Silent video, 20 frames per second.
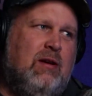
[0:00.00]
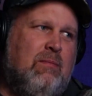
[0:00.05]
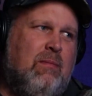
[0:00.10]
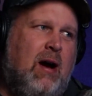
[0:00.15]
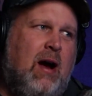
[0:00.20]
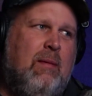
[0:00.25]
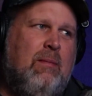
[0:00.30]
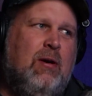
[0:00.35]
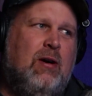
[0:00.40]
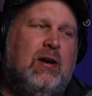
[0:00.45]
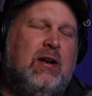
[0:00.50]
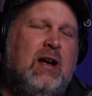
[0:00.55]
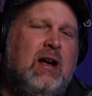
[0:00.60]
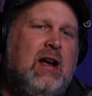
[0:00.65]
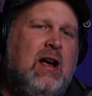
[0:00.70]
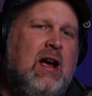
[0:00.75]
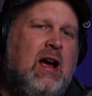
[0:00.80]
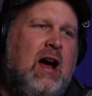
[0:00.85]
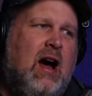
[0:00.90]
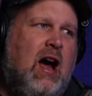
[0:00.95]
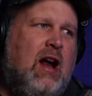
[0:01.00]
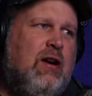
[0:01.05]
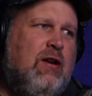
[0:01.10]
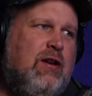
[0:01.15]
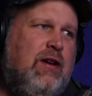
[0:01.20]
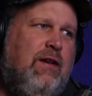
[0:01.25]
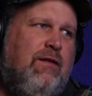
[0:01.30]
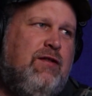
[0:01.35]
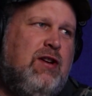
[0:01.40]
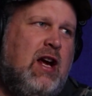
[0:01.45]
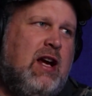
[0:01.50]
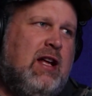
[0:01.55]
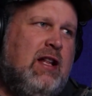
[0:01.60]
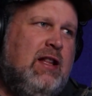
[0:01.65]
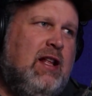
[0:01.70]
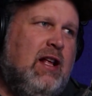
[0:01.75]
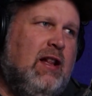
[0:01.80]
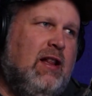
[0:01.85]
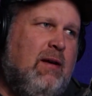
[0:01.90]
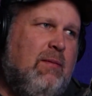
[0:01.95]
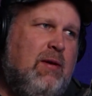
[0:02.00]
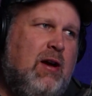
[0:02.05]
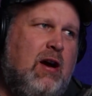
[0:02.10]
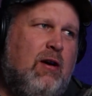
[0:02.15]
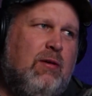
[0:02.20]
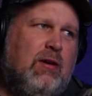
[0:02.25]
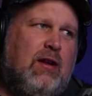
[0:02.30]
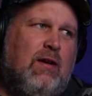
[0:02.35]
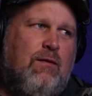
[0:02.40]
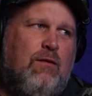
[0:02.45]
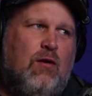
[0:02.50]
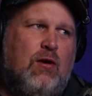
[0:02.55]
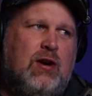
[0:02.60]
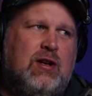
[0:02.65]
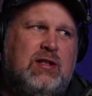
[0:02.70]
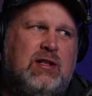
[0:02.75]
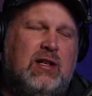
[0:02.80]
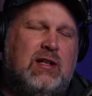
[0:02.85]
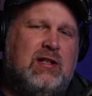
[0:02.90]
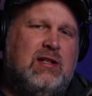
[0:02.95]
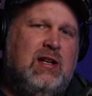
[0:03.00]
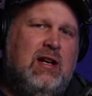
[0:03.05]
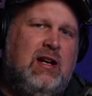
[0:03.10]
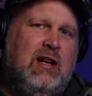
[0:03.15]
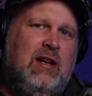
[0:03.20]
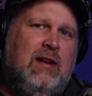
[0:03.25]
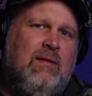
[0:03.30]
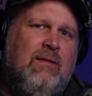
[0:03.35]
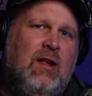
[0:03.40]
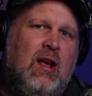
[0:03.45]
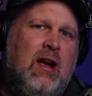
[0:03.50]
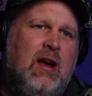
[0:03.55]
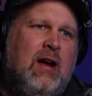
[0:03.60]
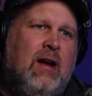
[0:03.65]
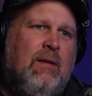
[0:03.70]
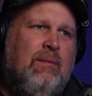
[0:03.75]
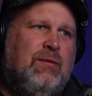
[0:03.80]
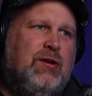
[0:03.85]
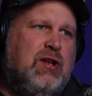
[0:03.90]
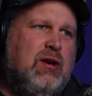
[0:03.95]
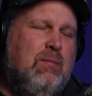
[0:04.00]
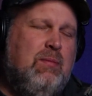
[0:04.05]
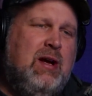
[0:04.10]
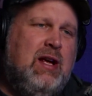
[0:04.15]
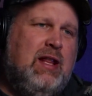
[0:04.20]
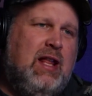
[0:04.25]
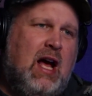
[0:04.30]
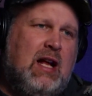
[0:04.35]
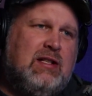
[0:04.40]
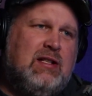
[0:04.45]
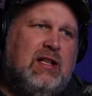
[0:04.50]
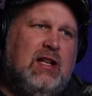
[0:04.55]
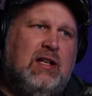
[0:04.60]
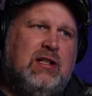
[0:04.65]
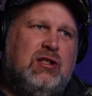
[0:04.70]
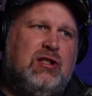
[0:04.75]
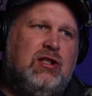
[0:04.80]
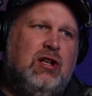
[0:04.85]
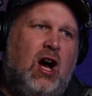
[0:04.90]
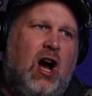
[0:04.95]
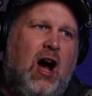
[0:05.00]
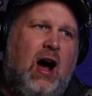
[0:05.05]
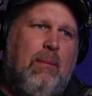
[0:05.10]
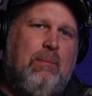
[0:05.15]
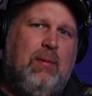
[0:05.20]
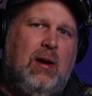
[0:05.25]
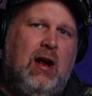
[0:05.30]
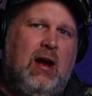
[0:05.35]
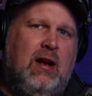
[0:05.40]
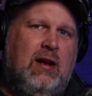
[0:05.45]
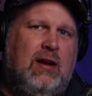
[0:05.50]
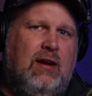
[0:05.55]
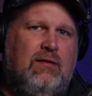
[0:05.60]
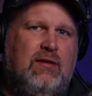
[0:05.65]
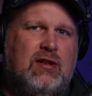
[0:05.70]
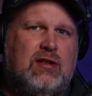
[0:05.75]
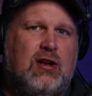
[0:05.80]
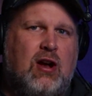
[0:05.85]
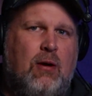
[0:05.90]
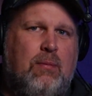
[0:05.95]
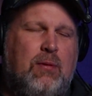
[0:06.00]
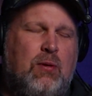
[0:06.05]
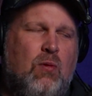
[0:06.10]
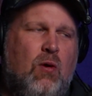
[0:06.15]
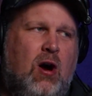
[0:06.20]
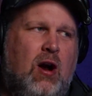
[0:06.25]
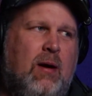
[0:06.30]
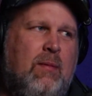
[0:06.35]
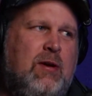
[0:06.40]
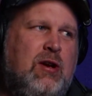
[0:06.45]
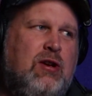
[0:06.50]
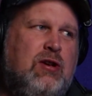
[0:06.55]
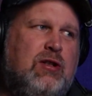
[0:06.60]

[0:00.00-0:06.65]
in my book. I know you've taken the Eliminator with the 4 to 16. To me, that's the top end of the scope you want. I mean,